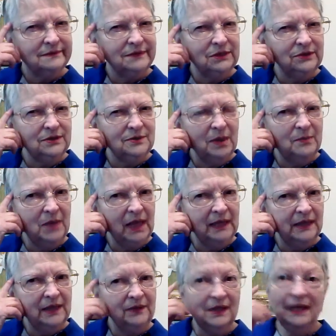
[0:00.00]
In my mind,
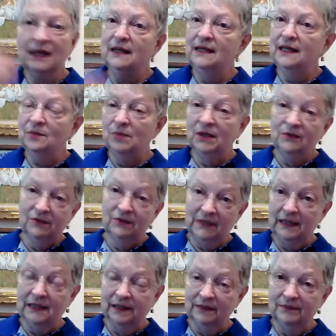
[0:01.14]
I think I did, but if I
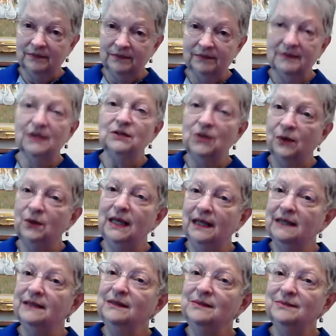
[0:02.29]
didn't, hello
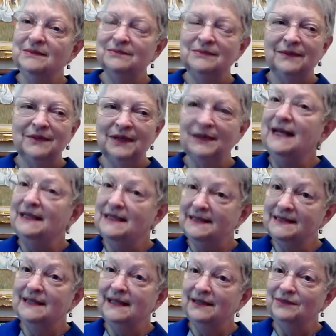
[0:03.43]
again. Glad to
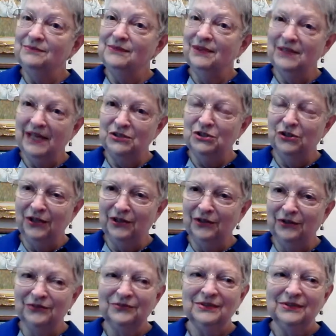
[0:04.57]
see you. Glad you're here.